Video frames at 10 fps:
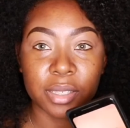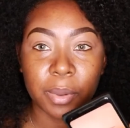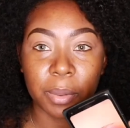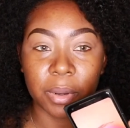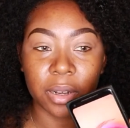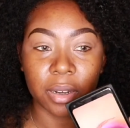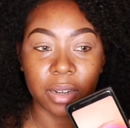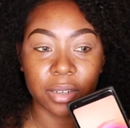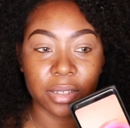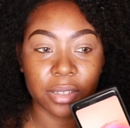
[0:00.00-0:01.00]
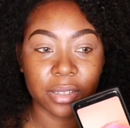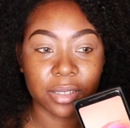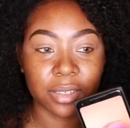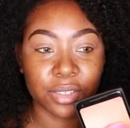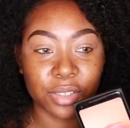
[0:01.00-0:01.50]
we're gonna
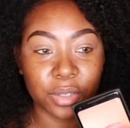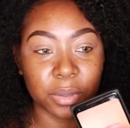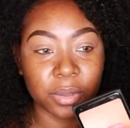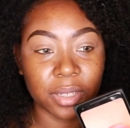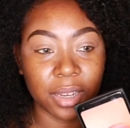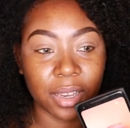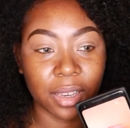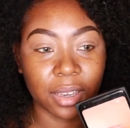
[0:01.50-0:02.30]
do today.